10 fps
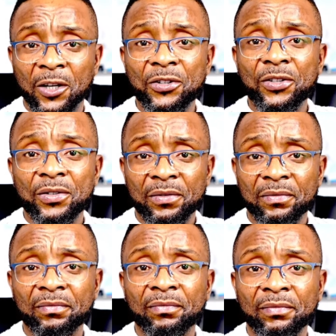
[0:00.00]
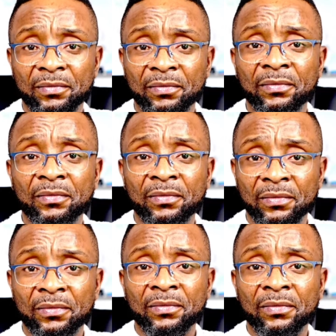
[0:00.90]
And we will stay and
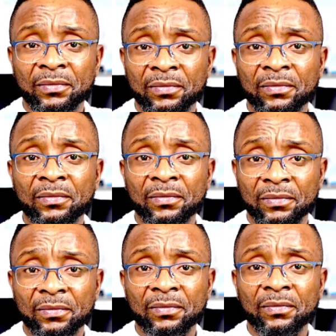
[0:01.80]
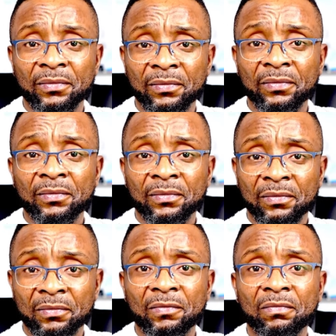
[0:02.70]
receive that stone. The
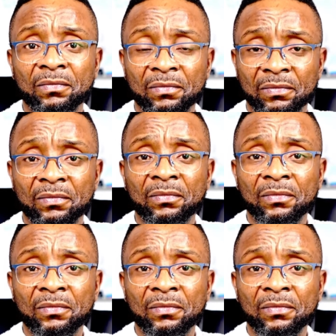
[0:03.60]
time is coming.